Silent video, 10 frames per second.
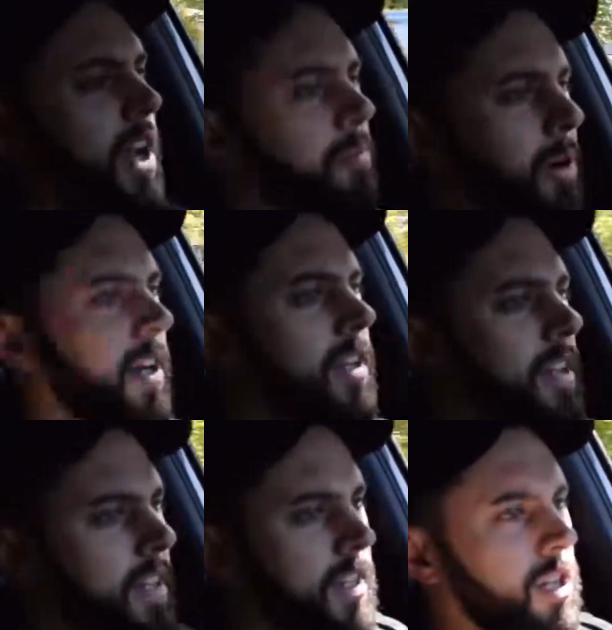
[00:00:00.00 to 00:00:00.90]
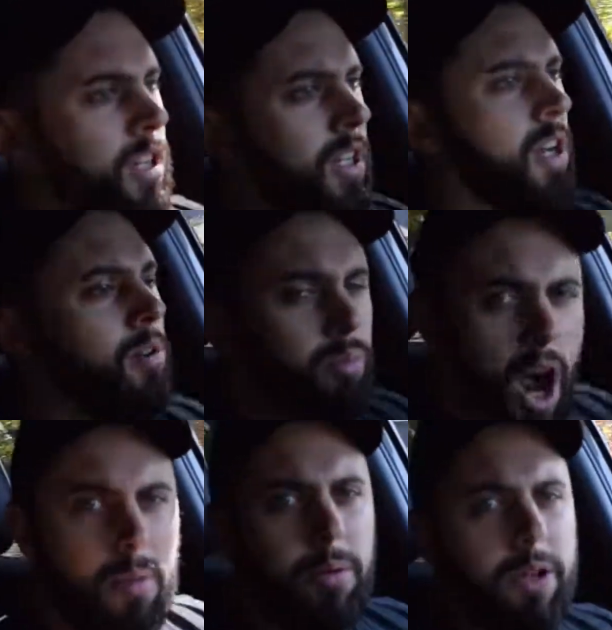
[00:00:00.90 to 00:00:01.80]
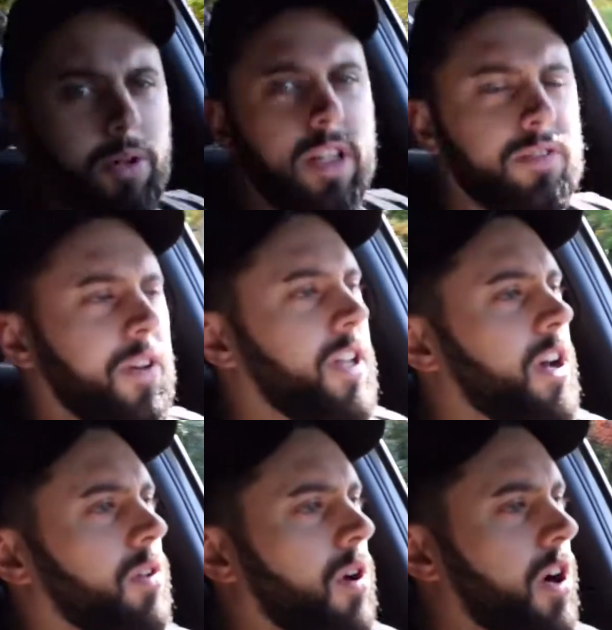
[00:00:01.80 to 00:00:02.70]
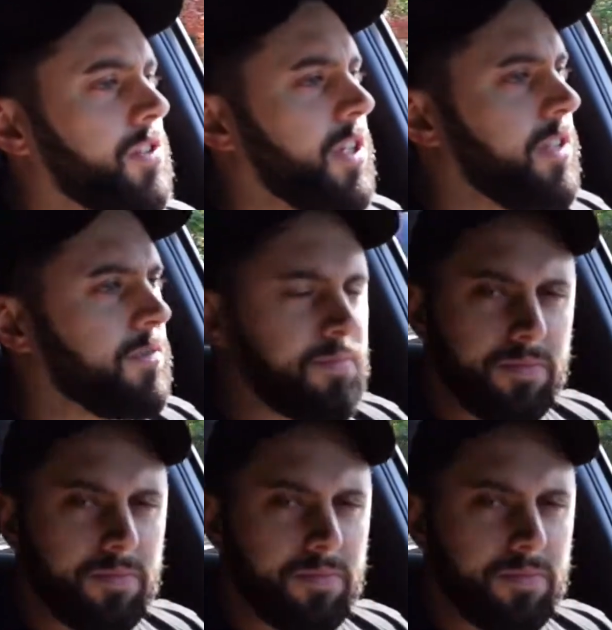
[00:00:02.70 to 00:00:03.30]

out. But probably when this video launches,